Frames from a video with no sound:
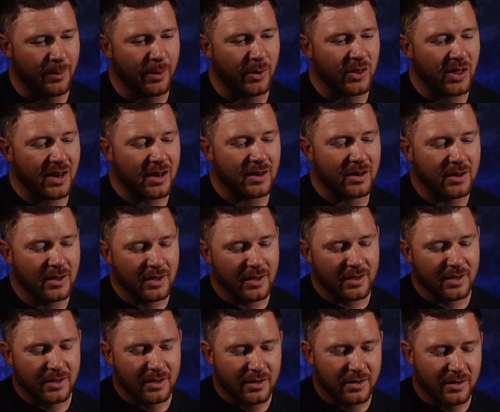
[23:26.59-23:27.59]
But then
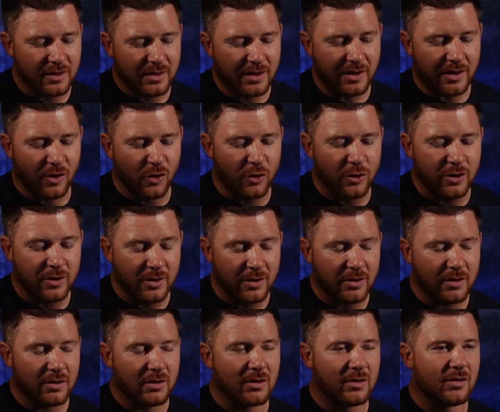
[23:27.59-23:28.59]
on
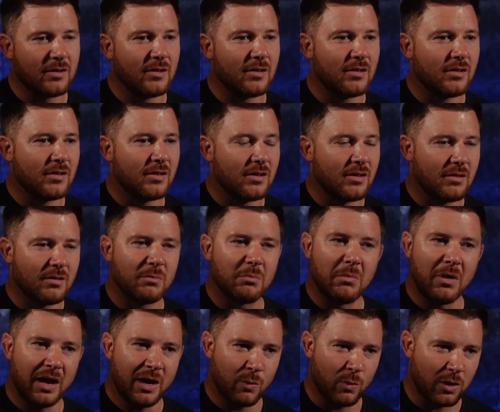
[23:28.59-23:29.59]

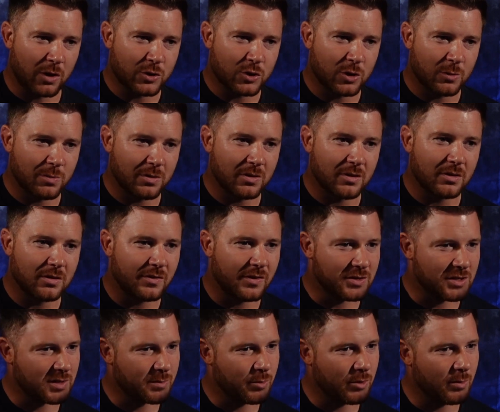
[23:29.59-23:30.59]
my workshop,
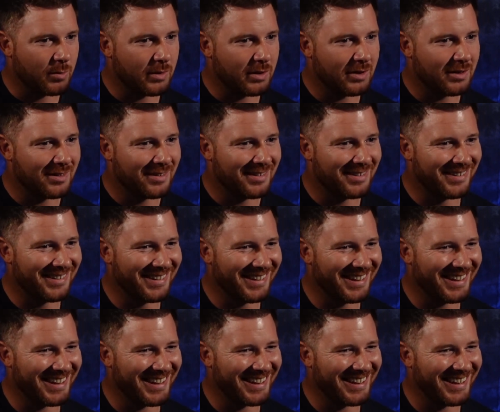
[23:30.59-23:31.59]
this is property. Right.
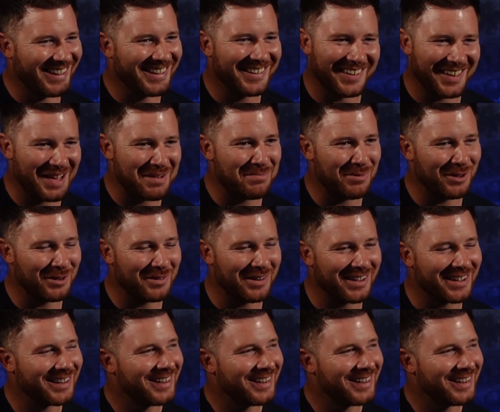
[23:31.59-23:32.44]
You like that plug, Nick?